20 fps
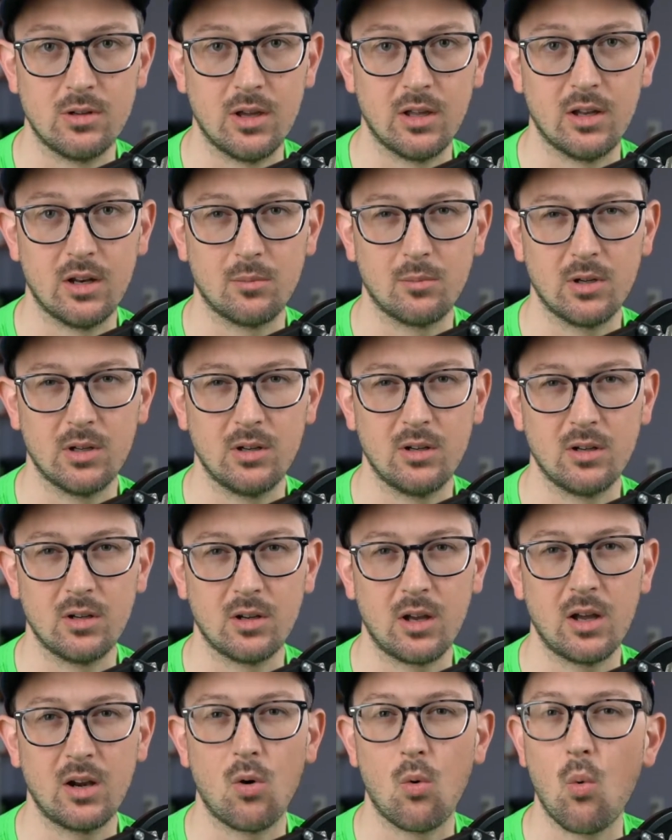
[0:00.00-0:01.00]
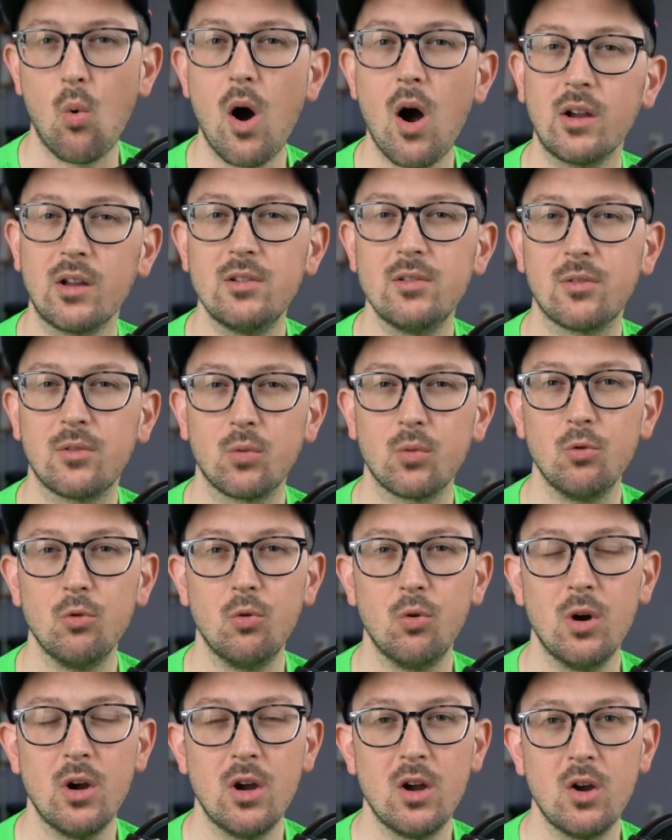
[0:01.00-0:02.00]
And I'm going to kind of walk you
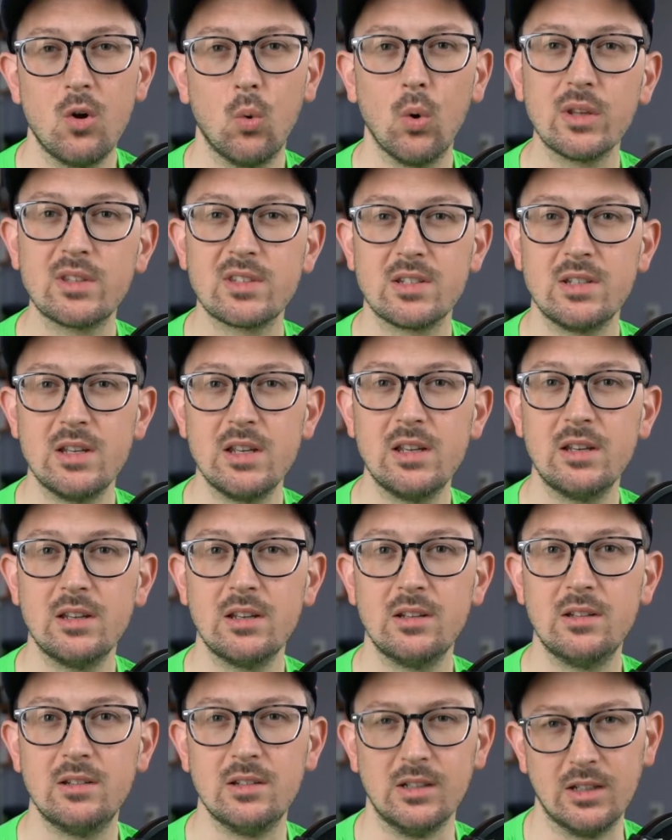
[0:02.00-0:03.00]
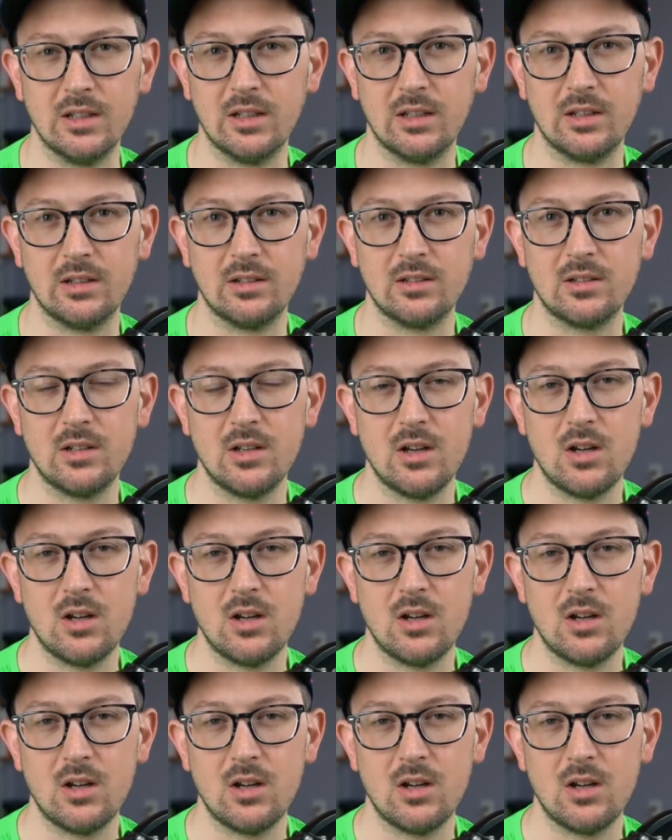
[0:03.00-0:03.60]
through what's needed and